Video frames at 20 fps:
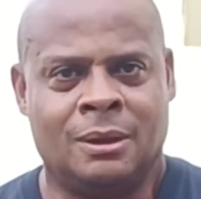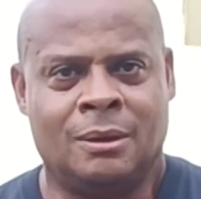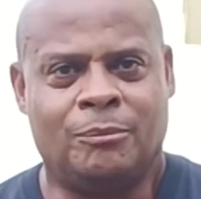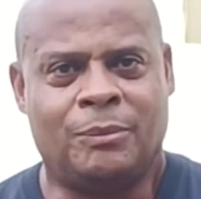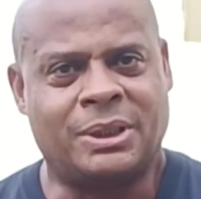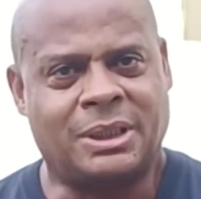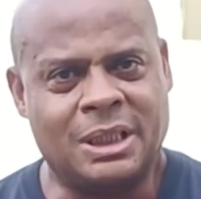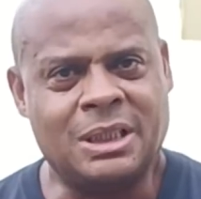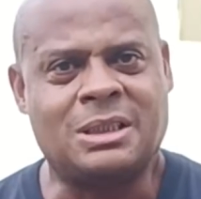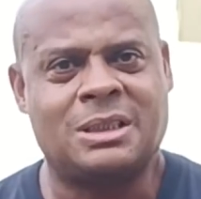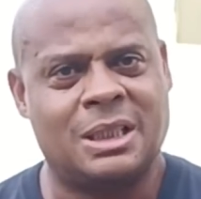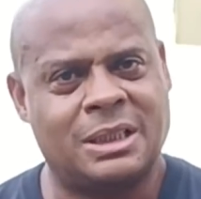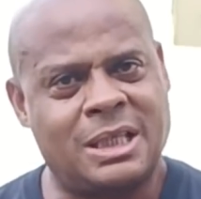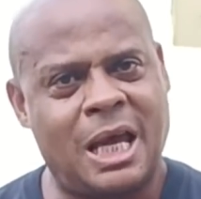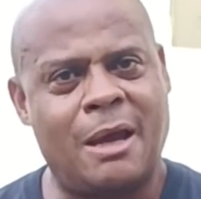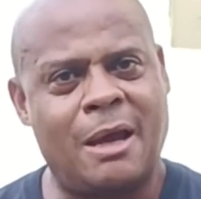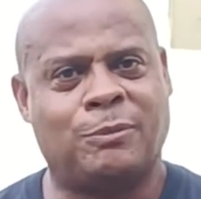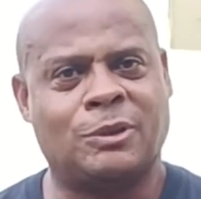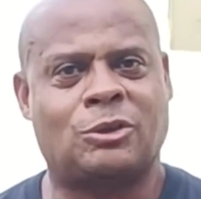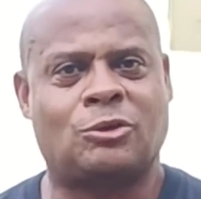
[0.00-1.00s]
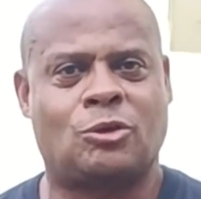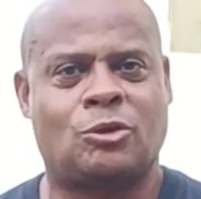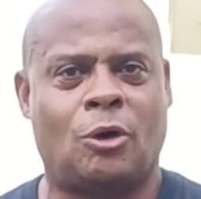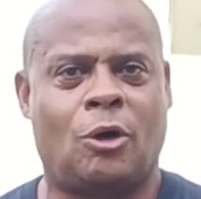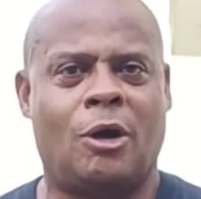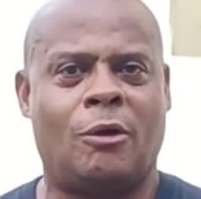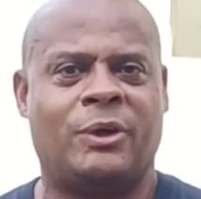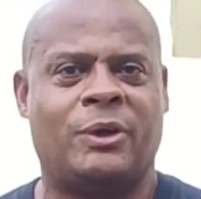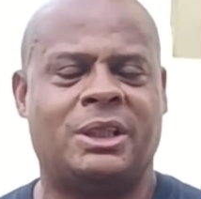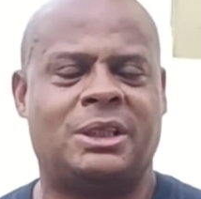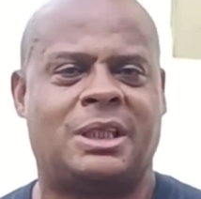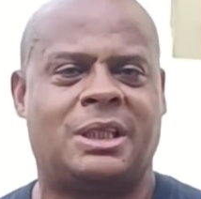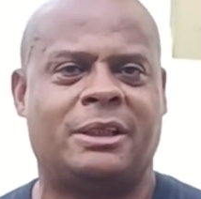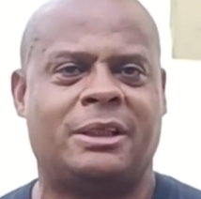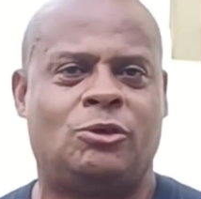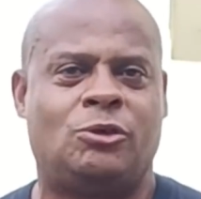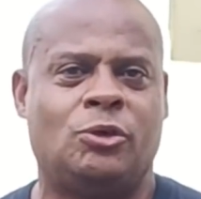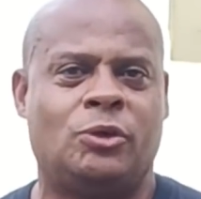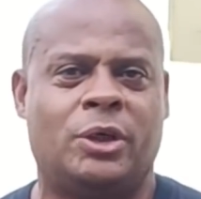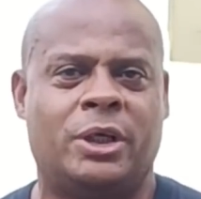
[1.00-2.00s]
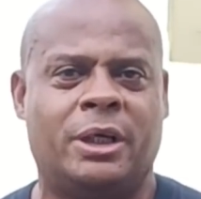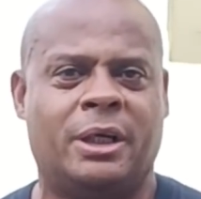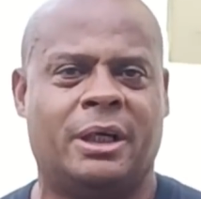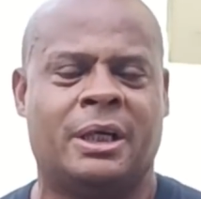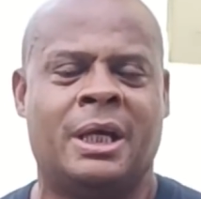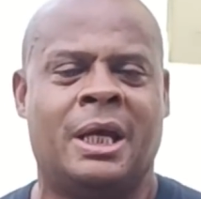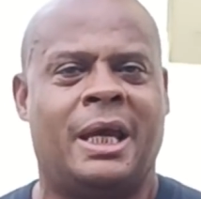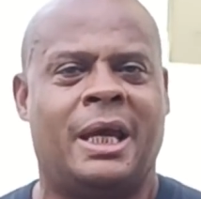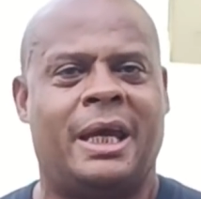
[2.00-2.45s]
But this is the type of stories that you hear.